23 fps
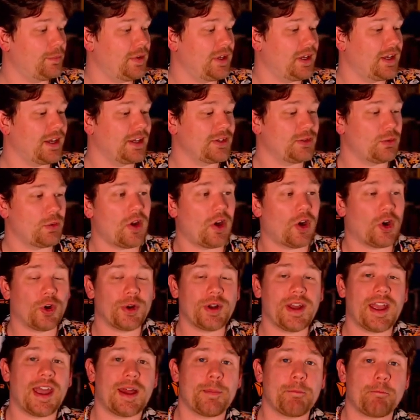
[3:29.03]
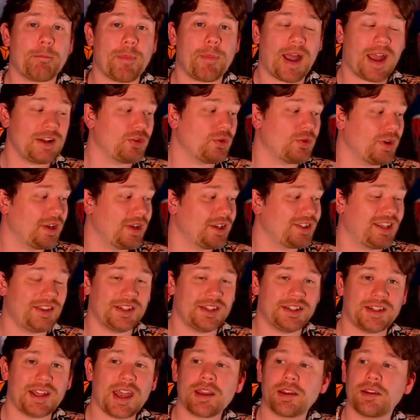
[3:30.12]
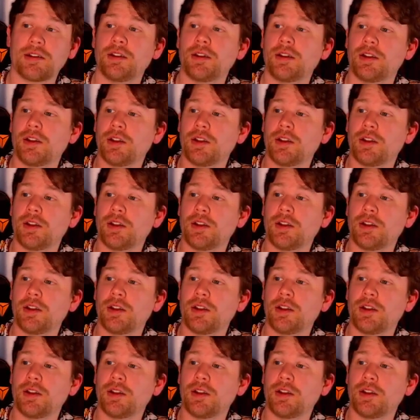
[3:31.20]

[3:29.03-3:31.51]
because we already had Mind Tricks in the deck,